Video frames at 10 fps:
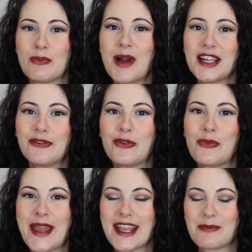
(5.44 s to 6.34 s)
to
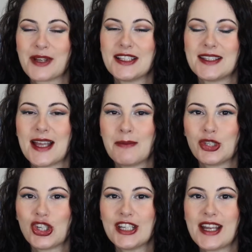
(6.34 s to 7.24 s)
mindful makeup
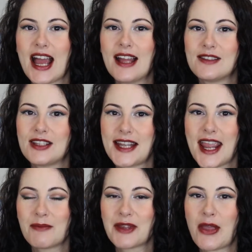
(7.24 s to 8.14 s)
consumption, and
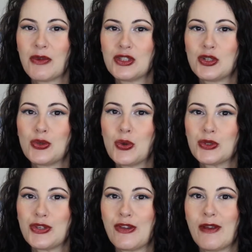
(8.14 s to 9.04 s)
today I'm going to
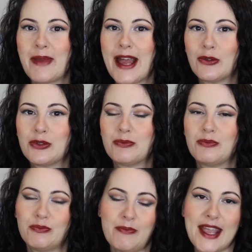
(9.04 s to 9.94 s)
talk to you about
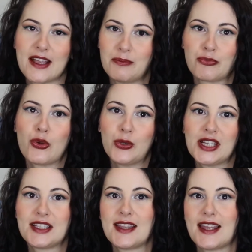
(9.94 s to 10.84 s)
makeup
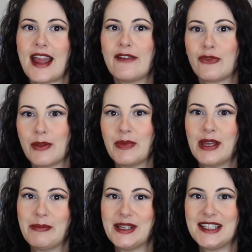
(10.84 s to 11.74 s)
products that I've
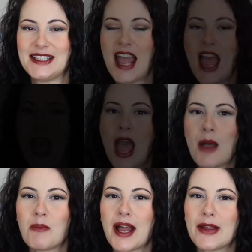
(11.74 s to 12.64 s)
repurposed.
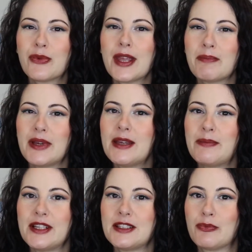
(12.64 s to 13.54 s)
By
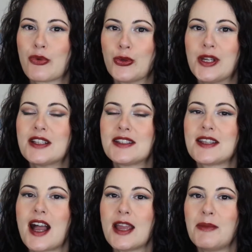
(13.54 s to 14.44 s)
repurposed
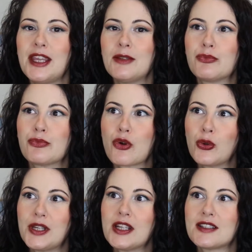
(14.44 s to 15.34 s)
products, I mean
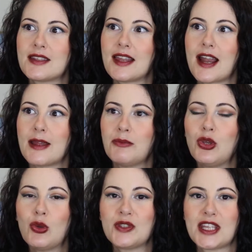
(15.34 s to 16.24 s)
products that I'm
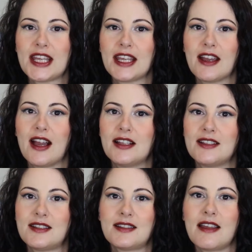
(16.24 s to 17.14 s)
using
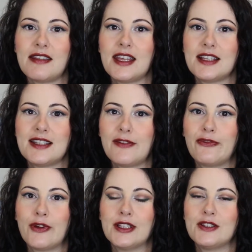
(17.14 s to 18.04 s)
as something
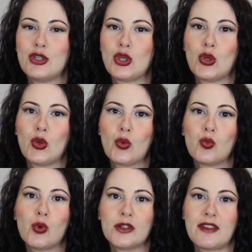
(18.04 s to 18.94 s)
different to
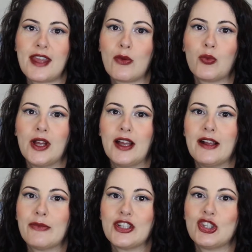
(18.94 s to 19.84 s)
what they
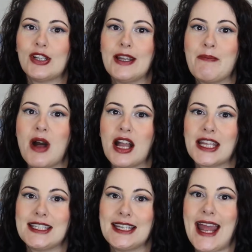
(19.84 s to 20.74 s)
were originally
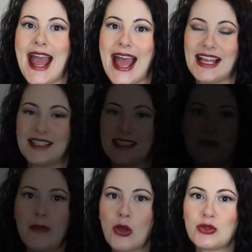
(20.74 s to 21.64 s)
marketed as.
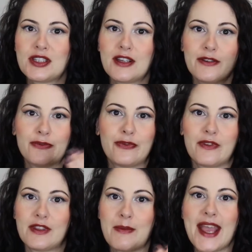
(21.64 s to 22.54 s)
Most of
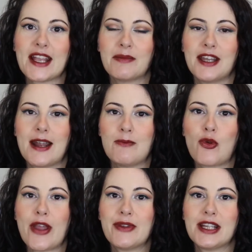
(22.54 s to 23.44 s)
the makeup that I'm
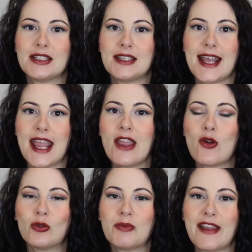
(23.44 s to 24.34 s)
wearing today
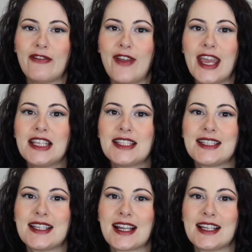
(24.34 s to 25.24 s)
on my
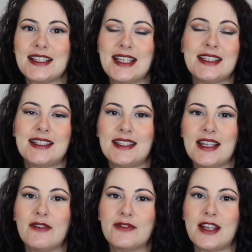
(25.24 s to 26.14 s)
face consists
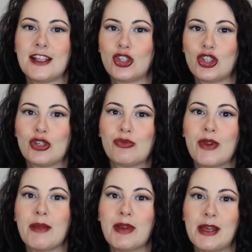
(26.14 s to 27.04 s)
of such
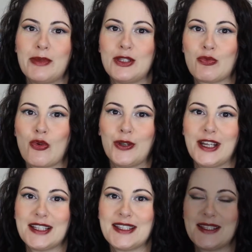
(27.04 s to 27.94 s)
repurposed
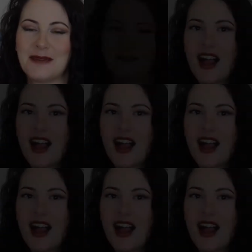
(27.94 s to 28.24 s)
products.